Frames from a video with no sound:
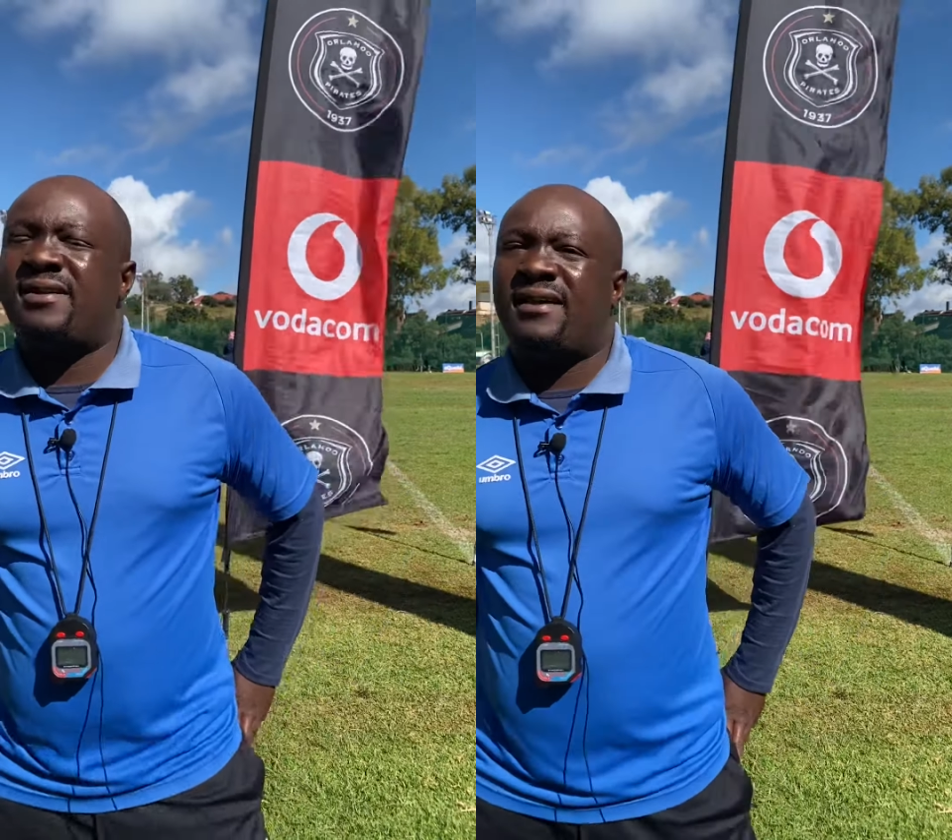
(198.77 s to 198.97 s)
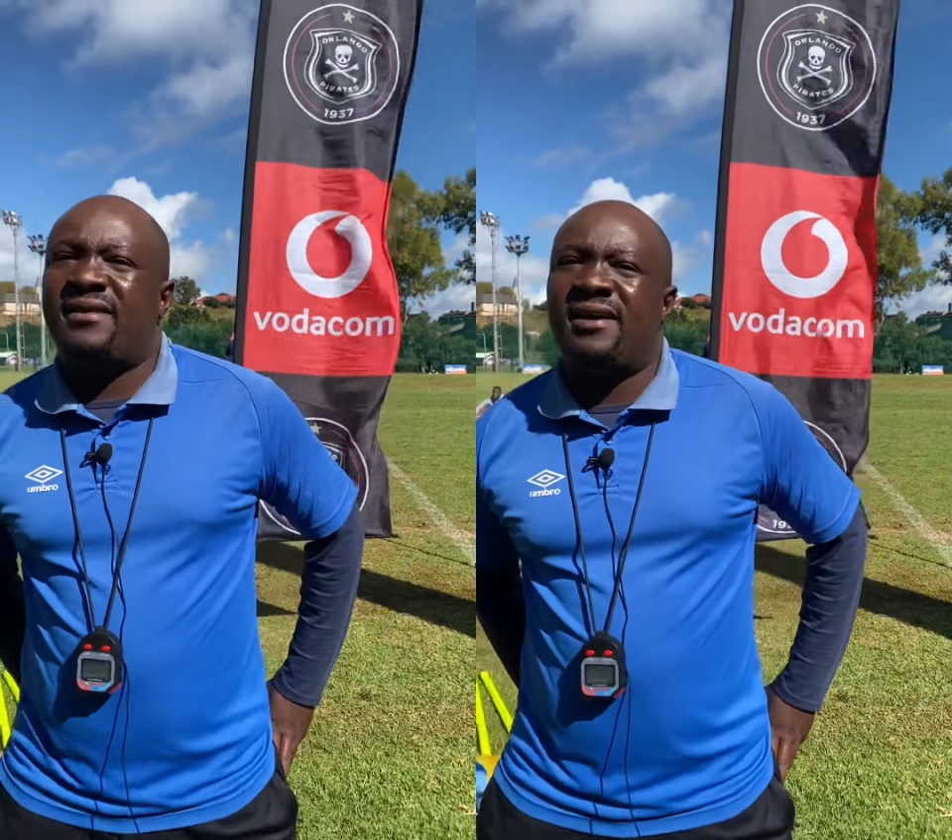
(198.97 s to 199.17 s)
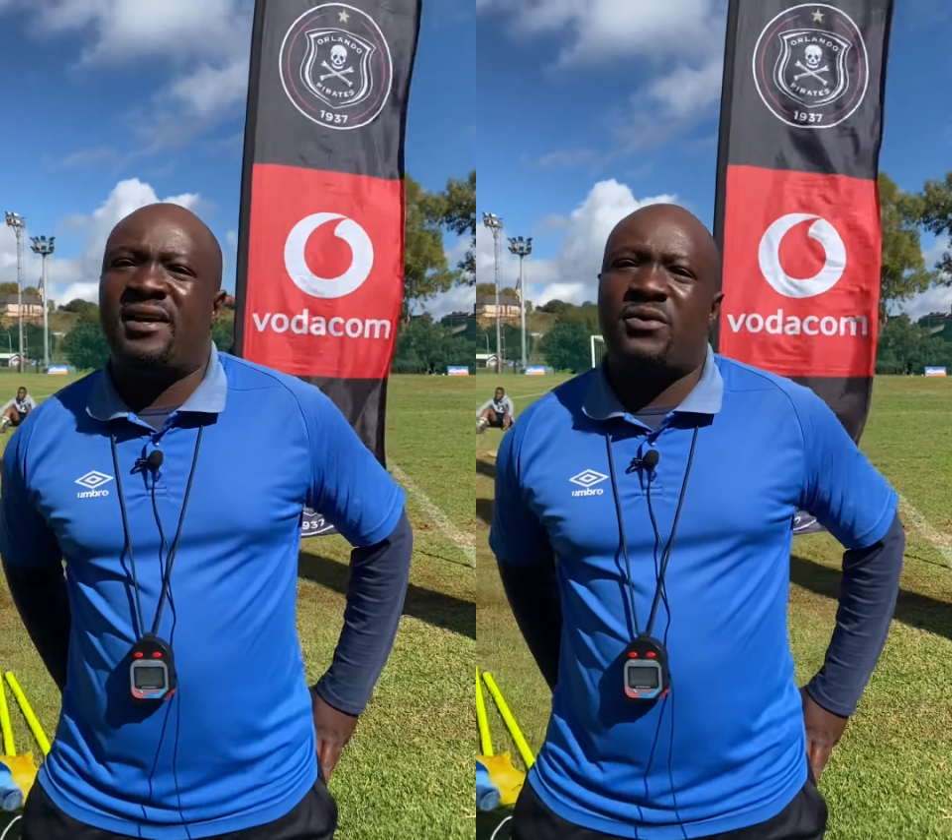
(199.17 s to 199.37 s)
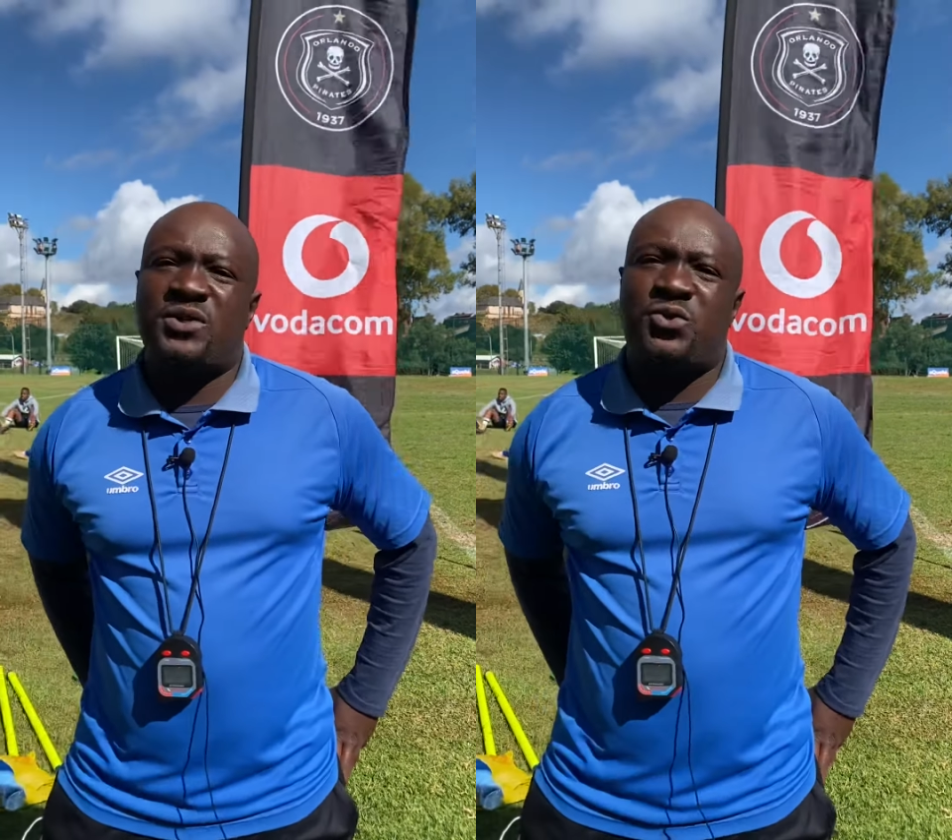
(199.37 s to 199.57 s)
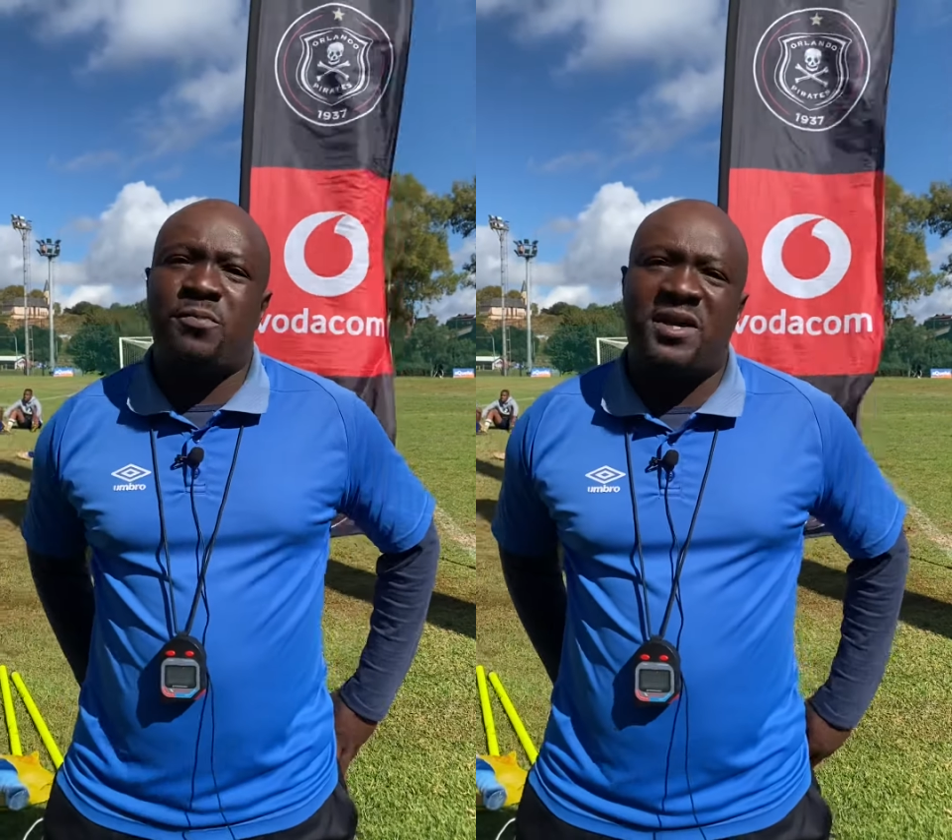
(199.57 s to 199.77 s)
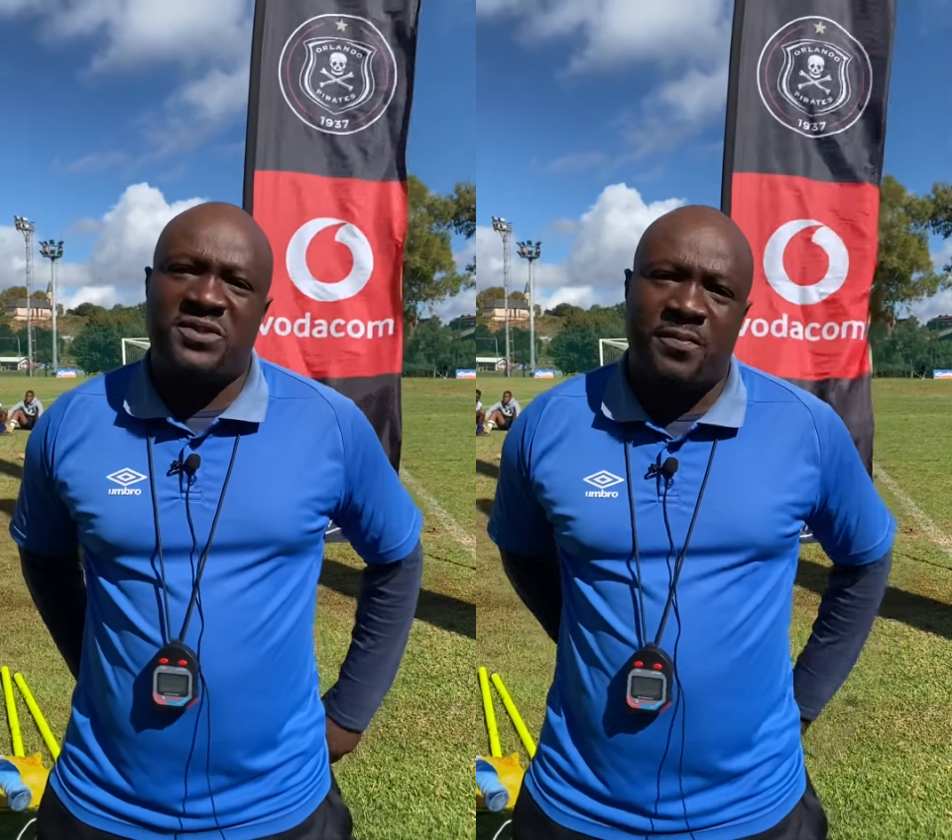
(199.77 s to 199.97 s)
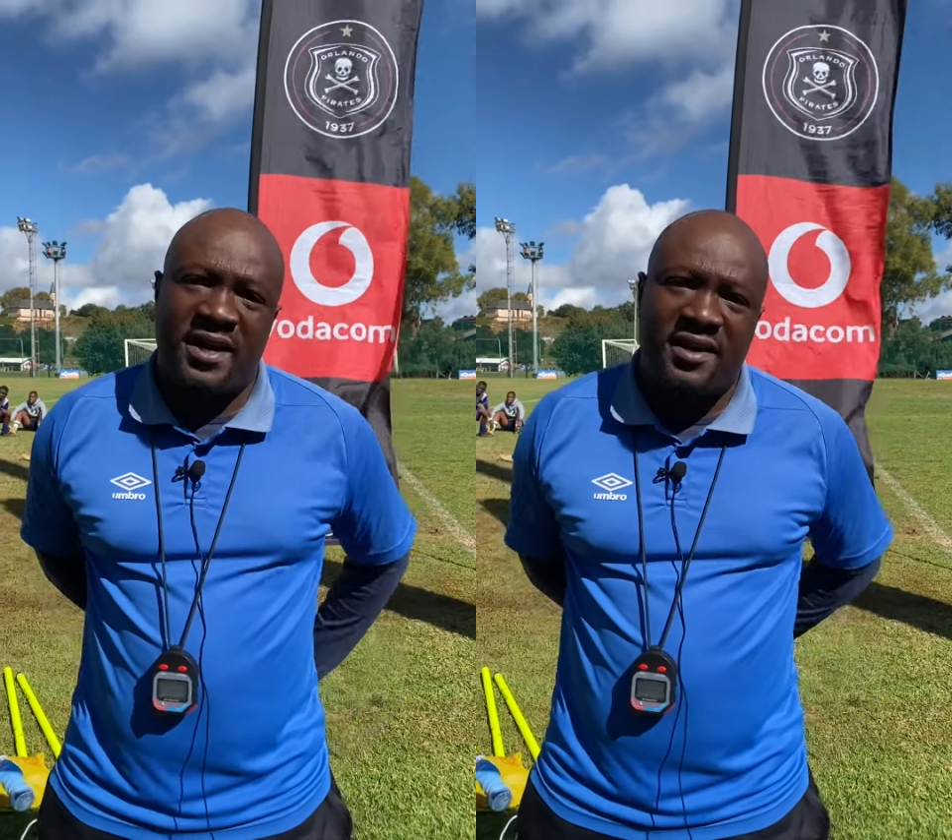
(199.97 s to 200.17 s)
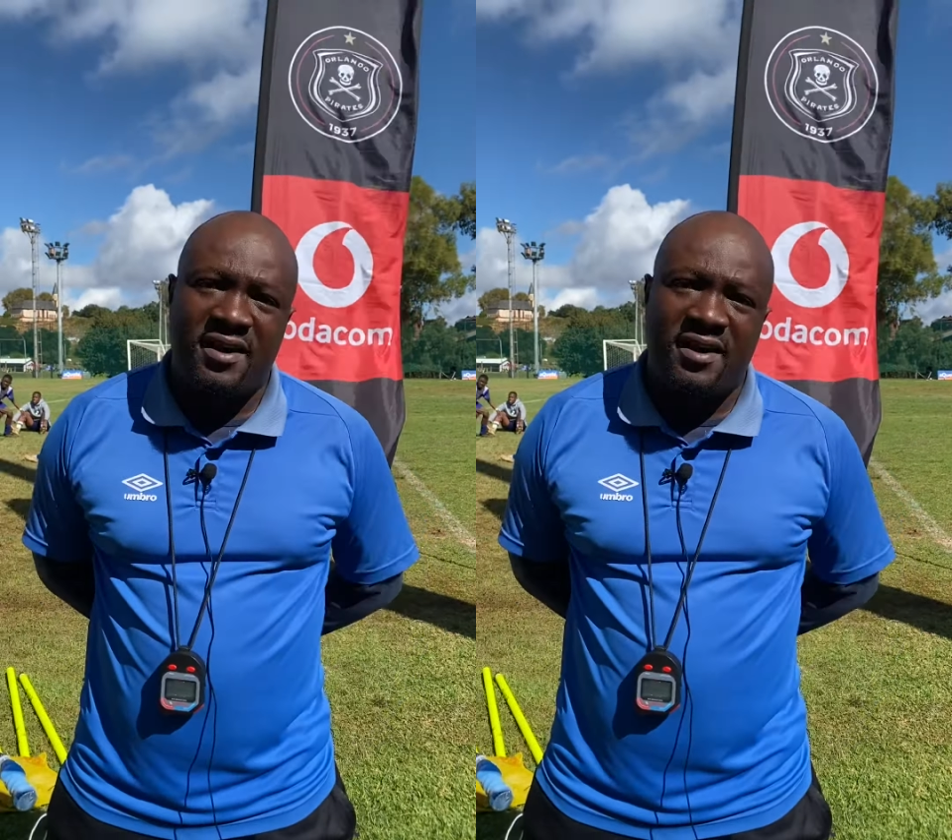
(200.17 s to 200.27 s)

I think it was two months back.